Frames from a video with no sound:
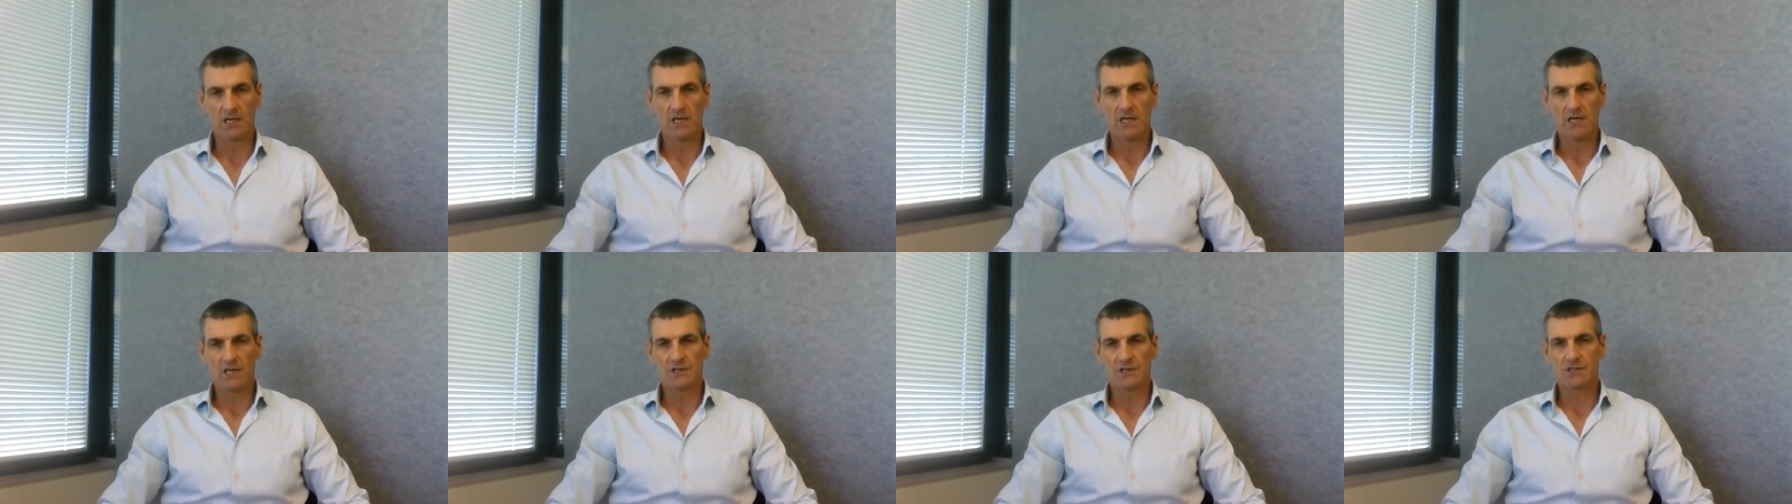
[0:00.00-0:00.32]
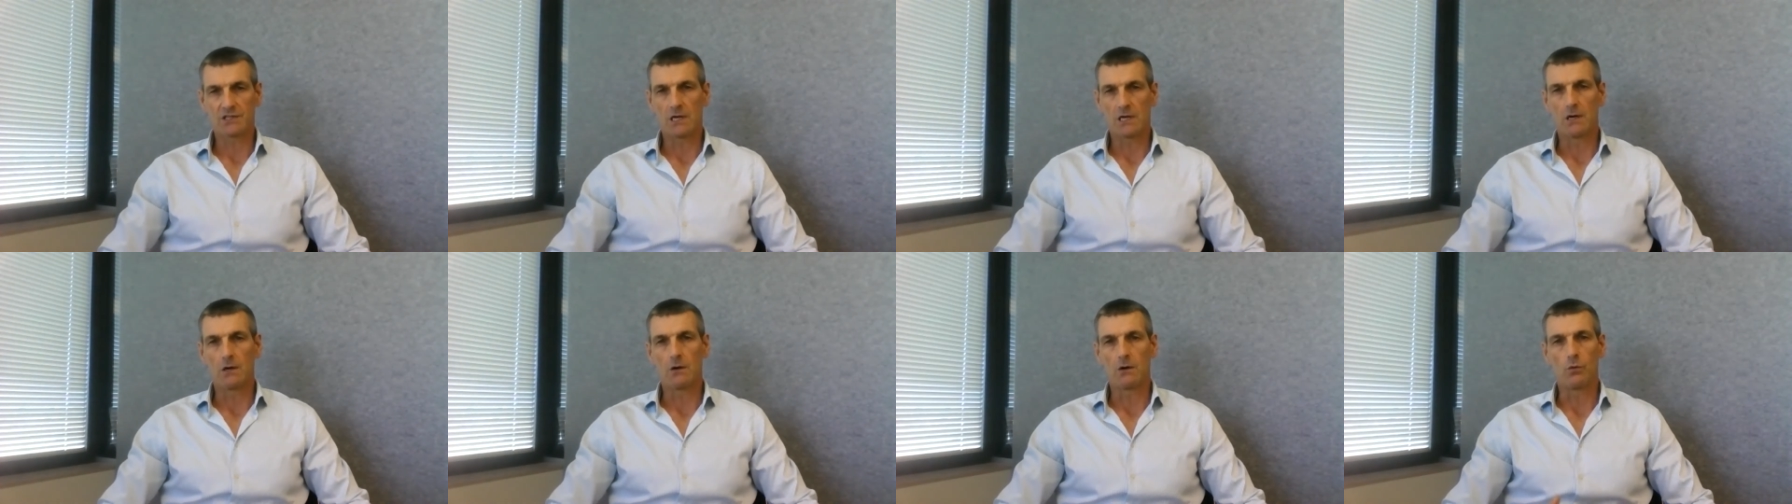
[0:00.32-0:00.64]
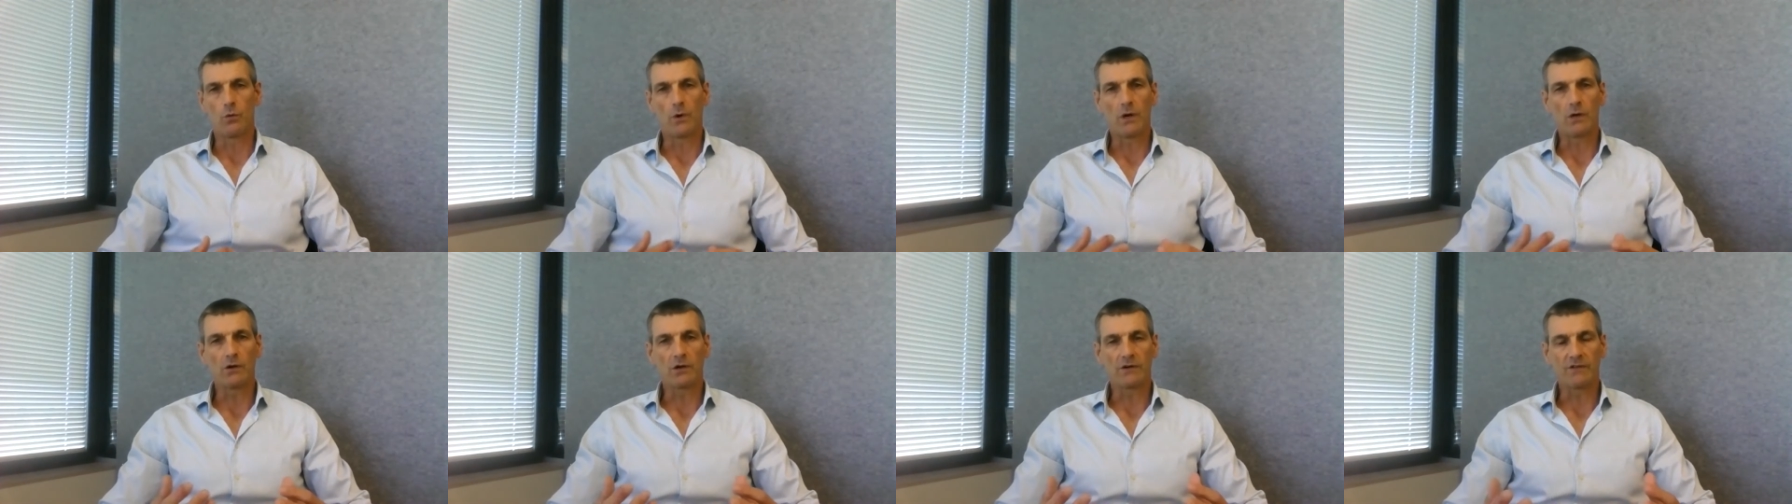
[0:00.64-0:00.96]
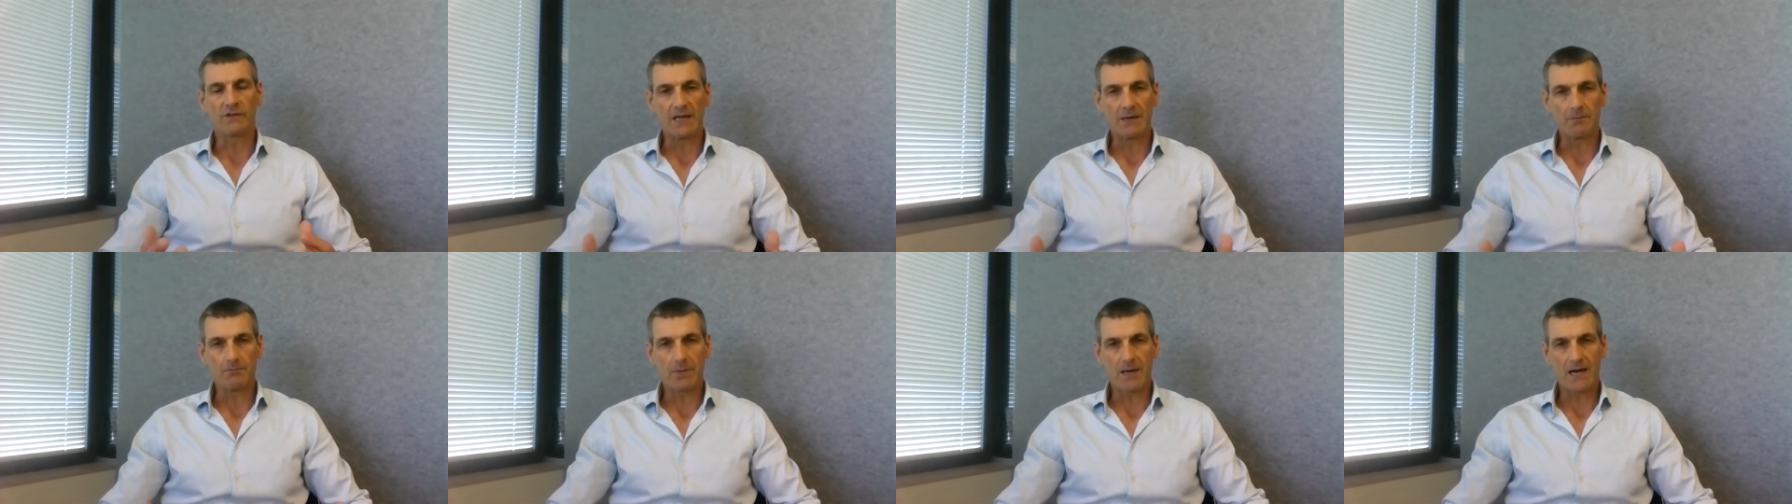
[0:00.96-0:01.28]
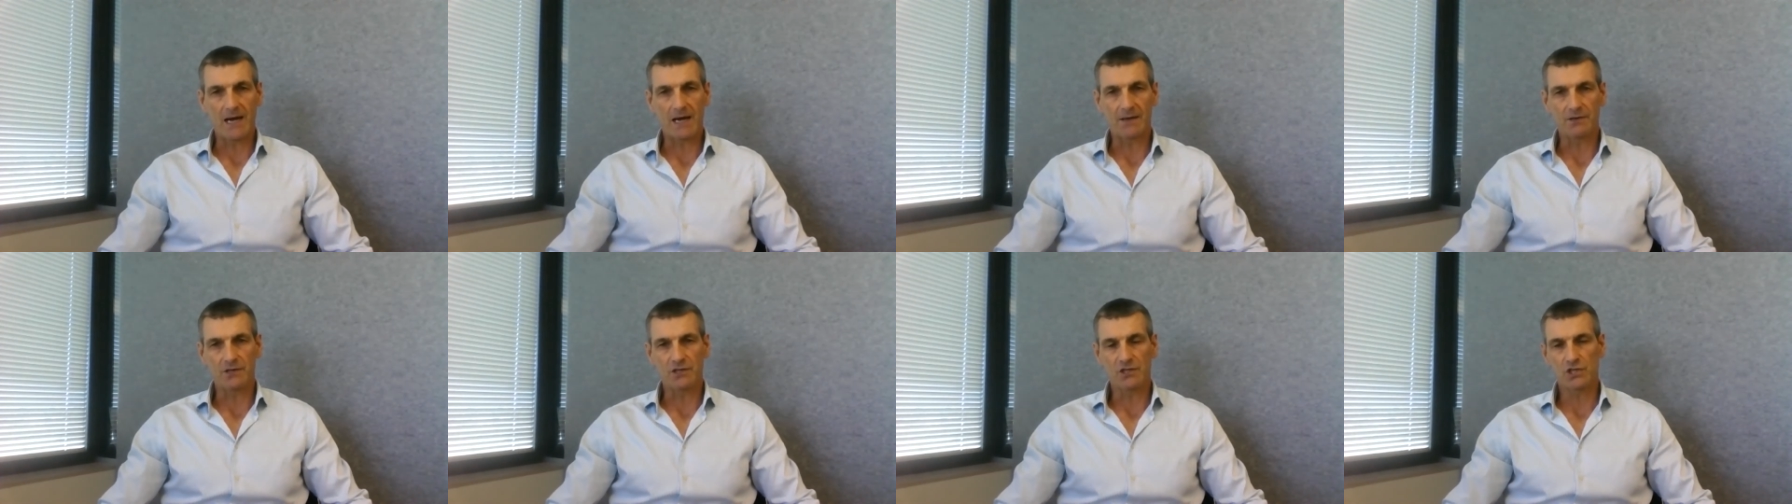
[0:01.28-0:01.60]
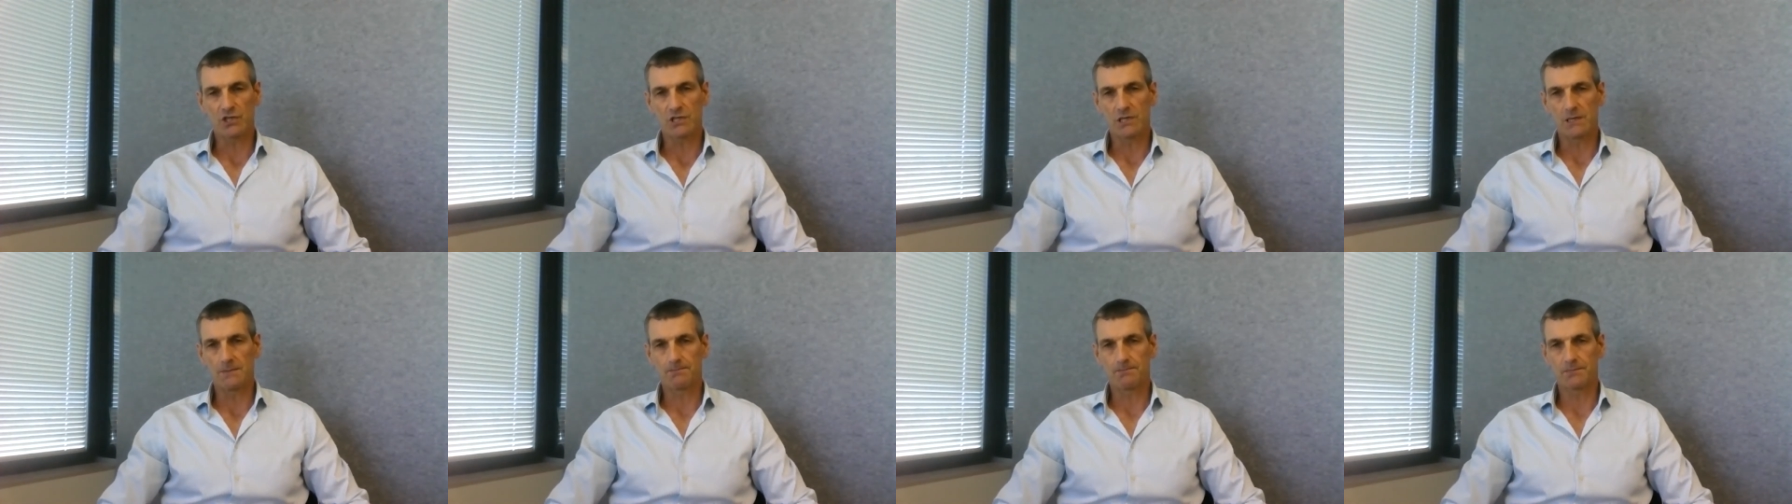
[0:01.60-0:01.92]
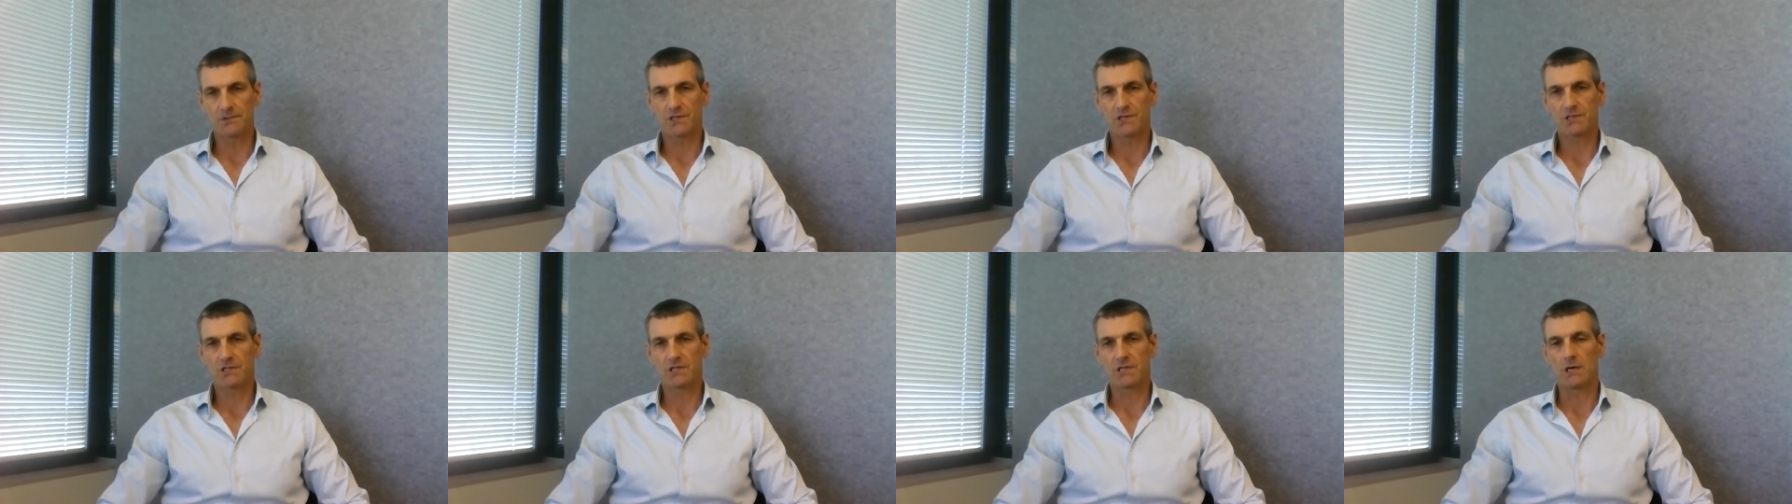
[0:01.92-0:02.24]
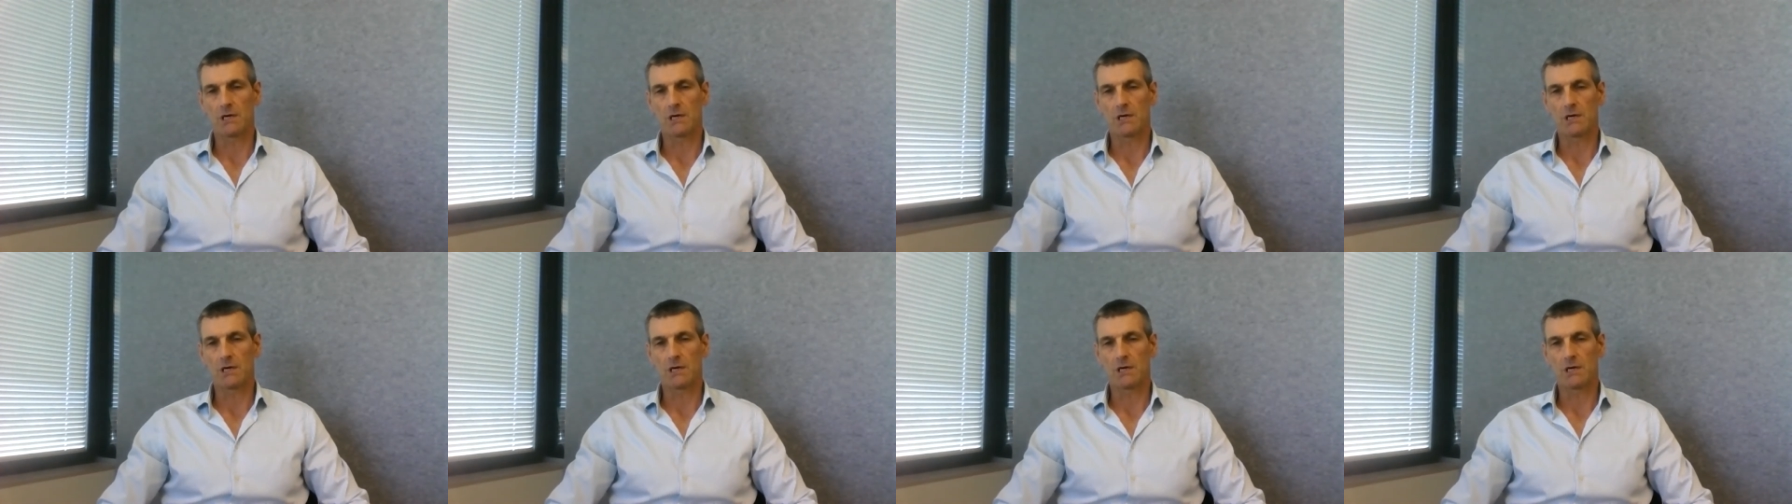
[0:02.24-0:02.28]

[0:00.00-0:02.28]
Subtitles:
So we look at partnerships,